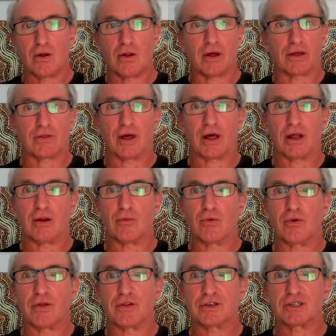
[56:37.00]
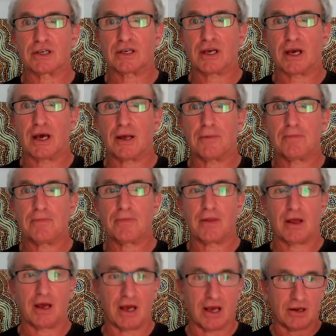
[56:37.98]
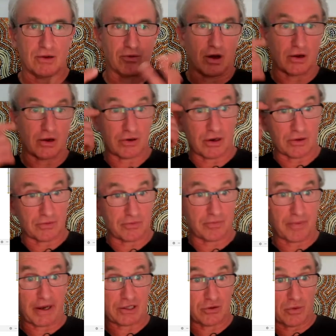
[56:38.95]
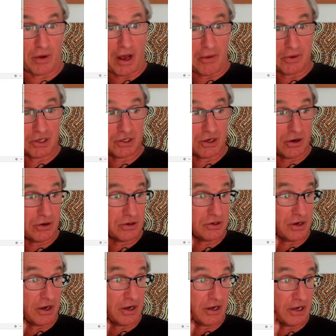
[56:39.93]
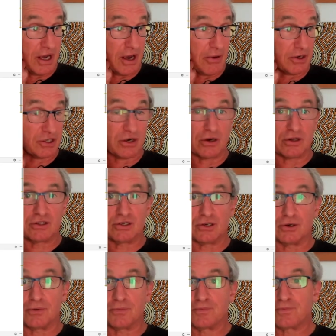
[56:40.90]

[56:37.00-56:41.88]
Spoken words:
like that, and we'll run this again. And back to how I showed it to you.